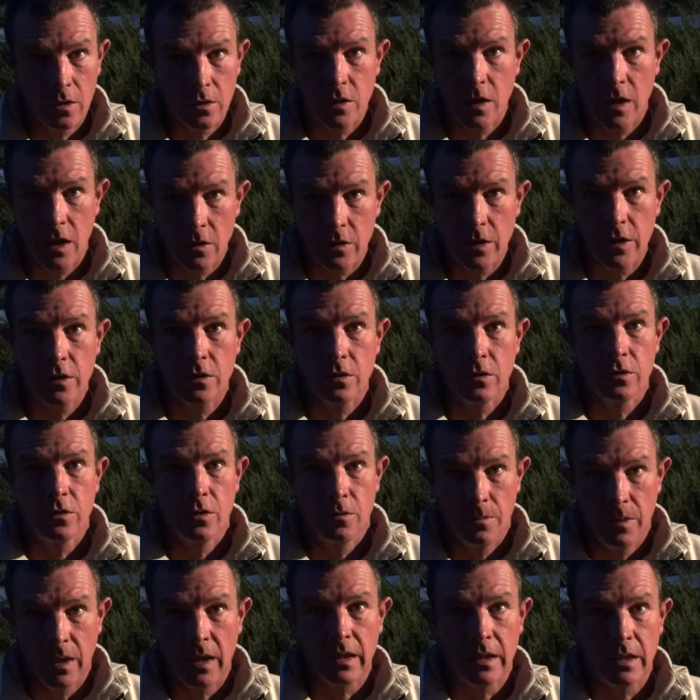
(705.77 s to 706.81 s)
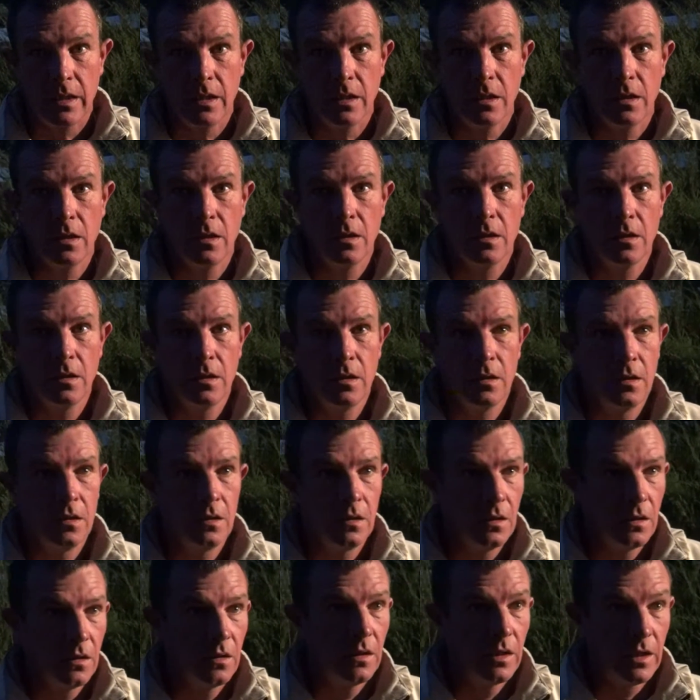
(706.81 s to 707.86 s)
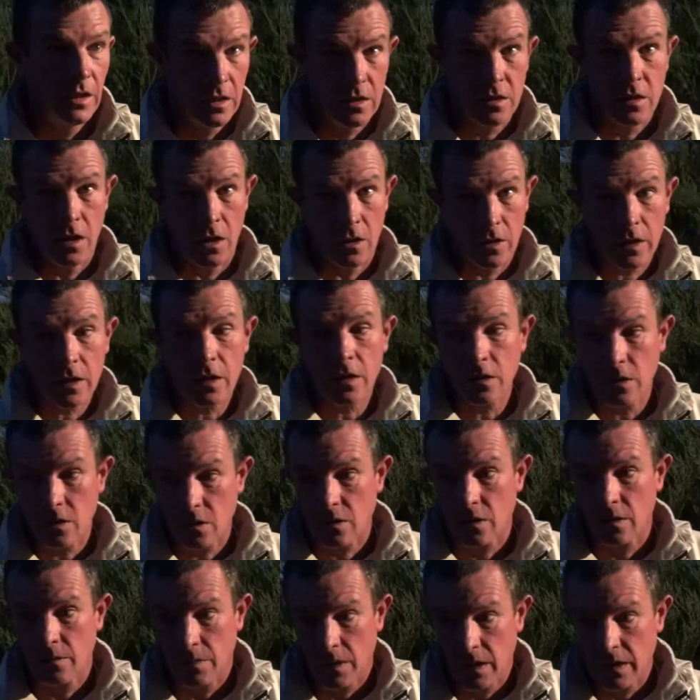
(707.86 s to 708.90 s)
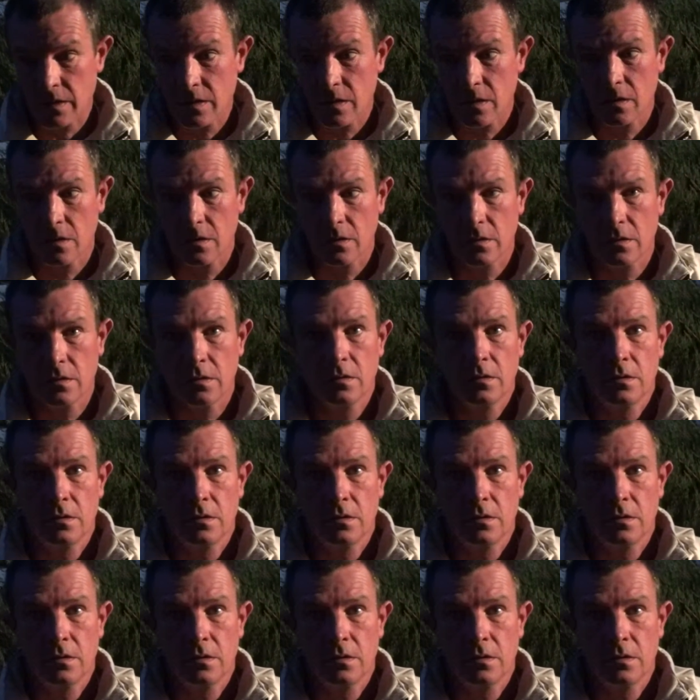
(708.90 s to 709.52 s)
won't load it on your bakkie. Well, he's loading it on a bicycle.